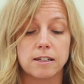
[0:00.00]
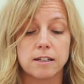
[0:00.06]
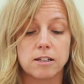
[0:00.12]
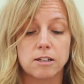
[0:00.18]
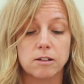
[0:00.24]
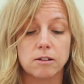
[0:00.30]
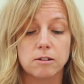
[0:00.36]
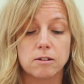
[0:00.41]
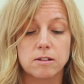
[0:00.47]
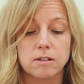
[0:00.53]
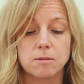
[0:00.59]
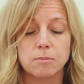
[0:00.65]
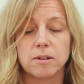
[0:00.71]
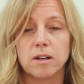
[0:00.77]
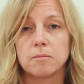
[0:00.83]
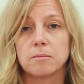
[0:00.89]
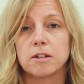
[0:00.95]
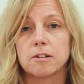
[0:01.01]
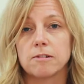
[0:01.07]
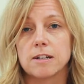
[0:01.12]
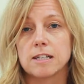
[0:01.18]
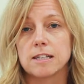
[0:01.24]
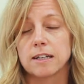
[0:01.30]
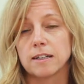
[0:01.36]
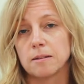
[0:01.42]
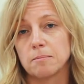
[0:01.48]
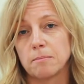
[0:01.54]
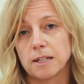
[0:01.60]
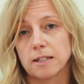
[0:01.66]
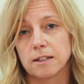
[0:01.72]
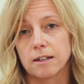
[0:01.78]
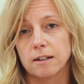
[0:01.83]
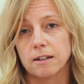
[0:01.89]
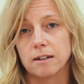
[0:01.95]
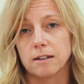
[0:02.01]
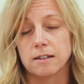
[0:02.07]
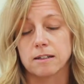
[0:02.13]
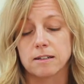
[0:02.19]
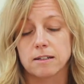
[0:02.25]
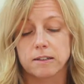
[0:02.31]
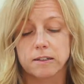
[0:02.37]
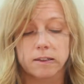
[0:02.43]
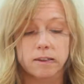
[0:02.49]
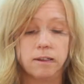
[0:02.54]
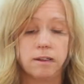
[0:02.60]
issues has become increasingly medicalised.